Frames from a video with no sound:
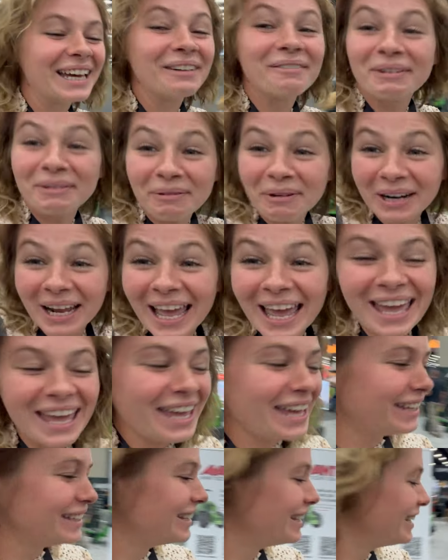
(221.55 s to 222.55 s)
And we won a
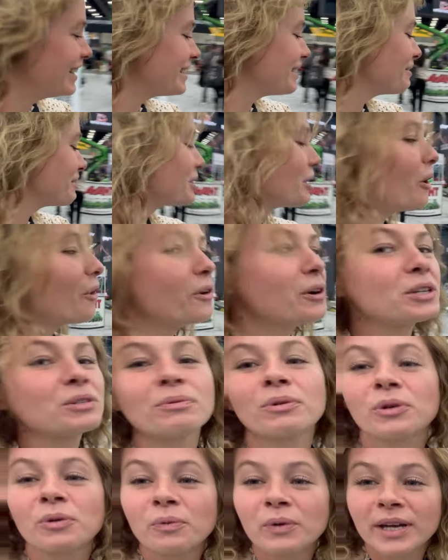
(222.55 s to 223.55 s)
hat, guys. That was the hardest
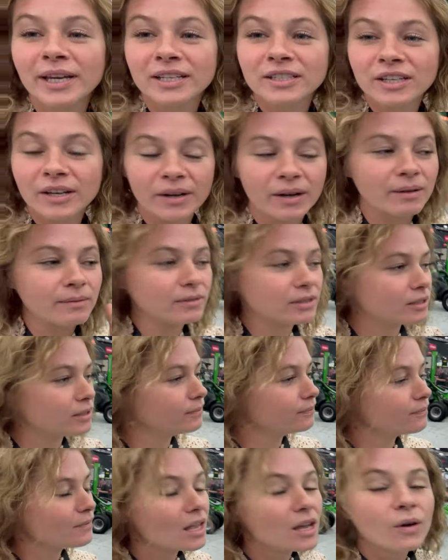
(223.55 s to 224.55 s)
one to win. So I was
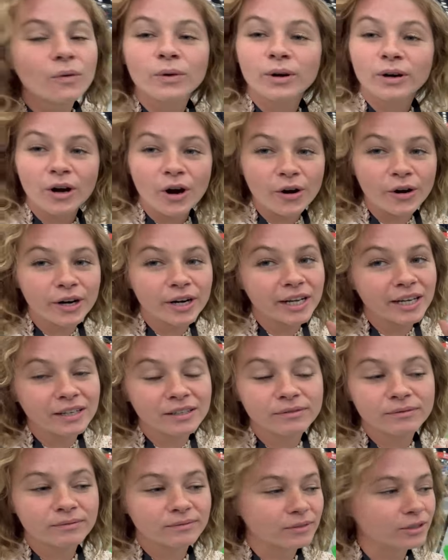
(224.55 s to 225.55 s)
we're already,
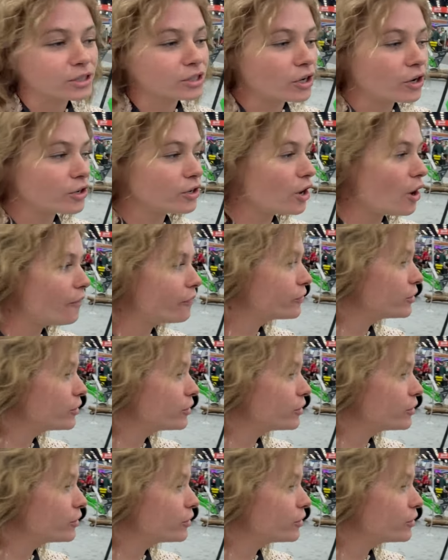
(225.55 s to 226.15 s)
we're starting off